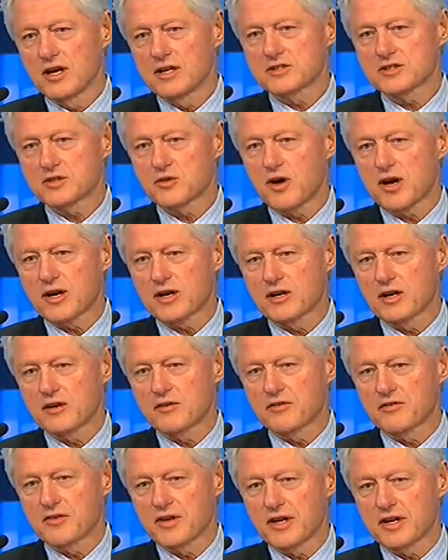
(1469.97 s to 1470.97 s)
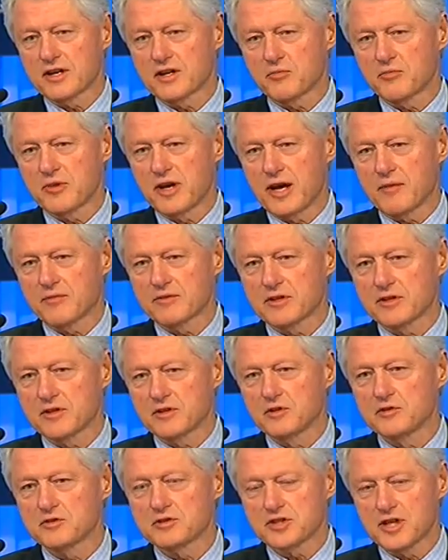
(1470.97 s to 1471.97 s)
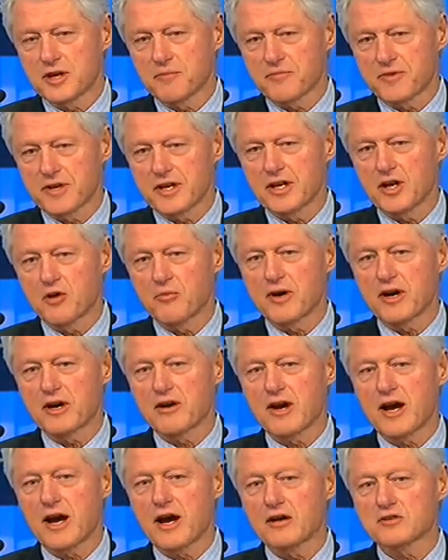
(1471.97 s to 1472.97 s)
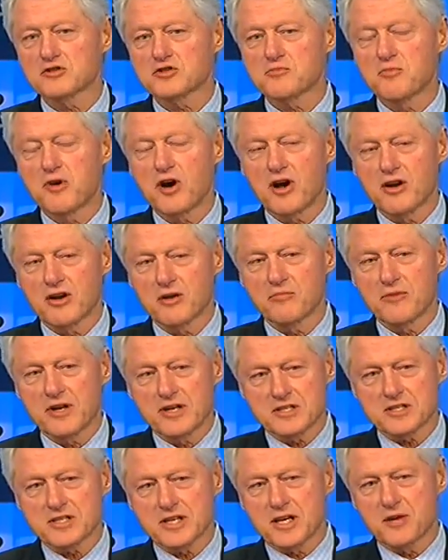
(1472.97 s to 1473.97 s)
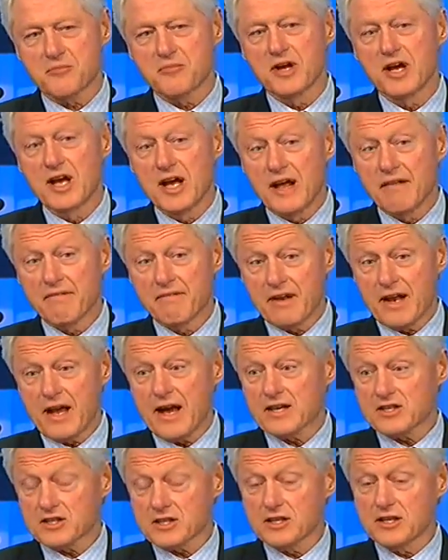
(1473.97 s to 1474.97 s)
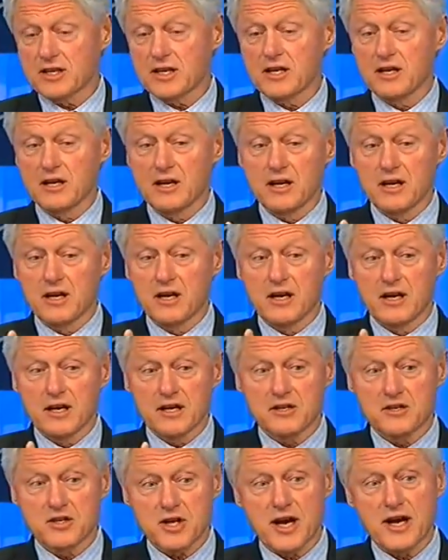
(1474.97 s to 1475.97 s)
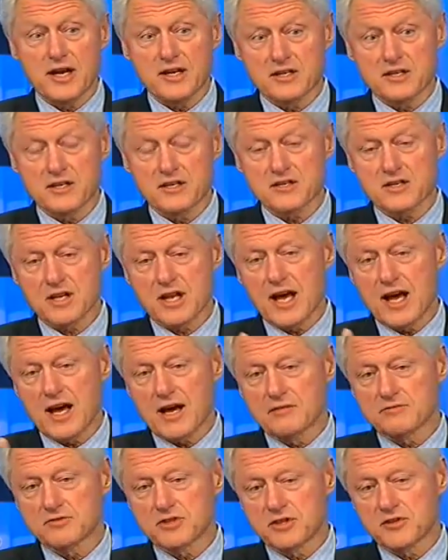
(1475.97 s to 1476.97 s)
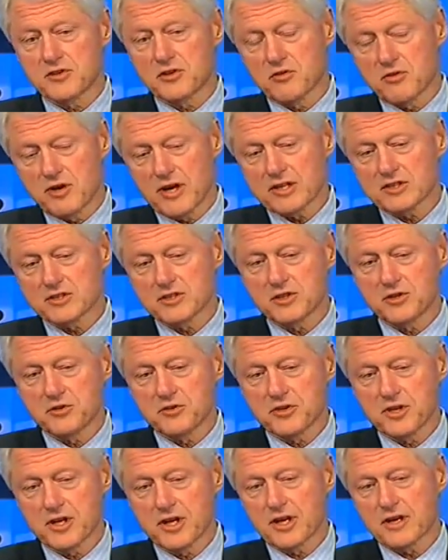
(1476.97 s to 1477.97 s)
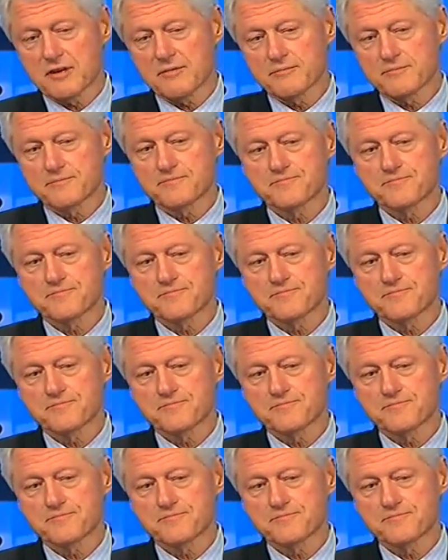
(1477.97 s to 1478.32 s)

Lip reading: It's quite another thing to be able to do something, no matter how small it may seem, that actually changes lives in the direction you think.